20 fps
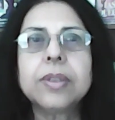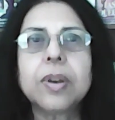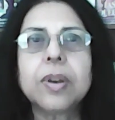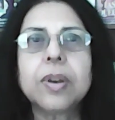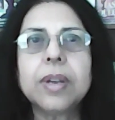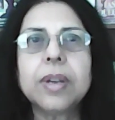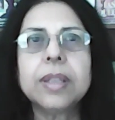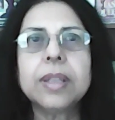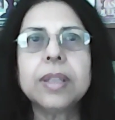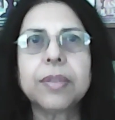
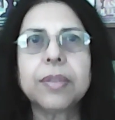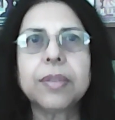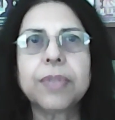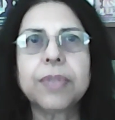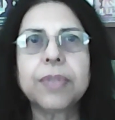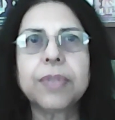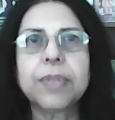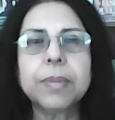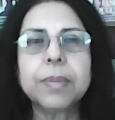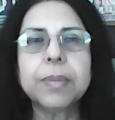During the
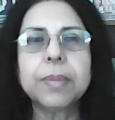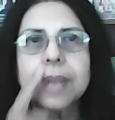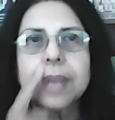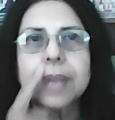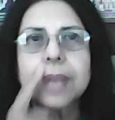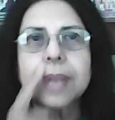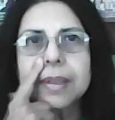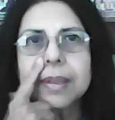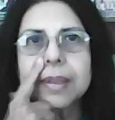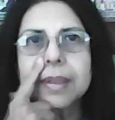freedom
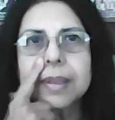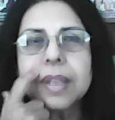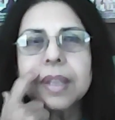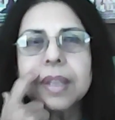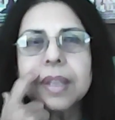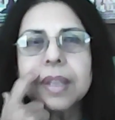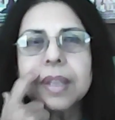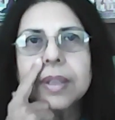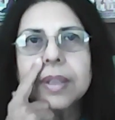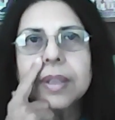struggle,
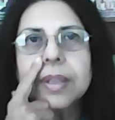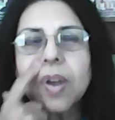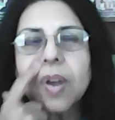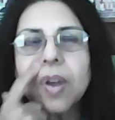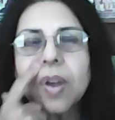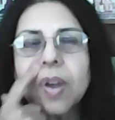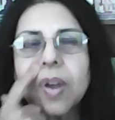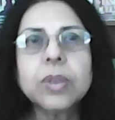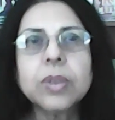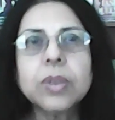
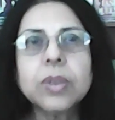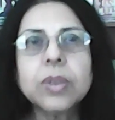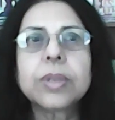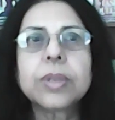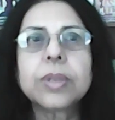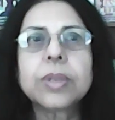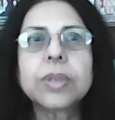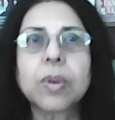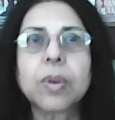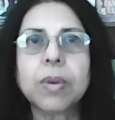songs were
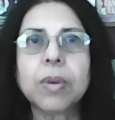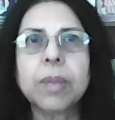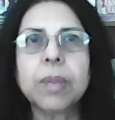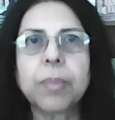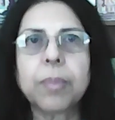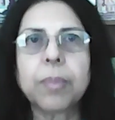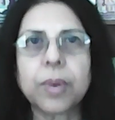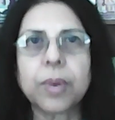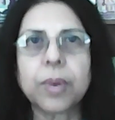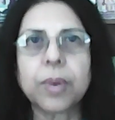so
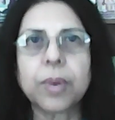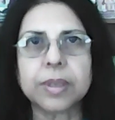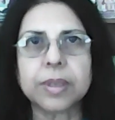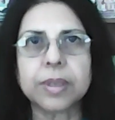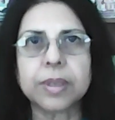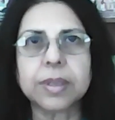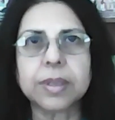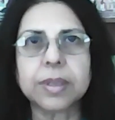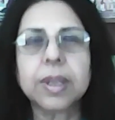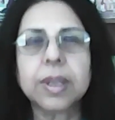
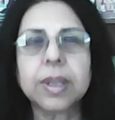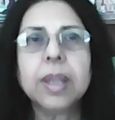important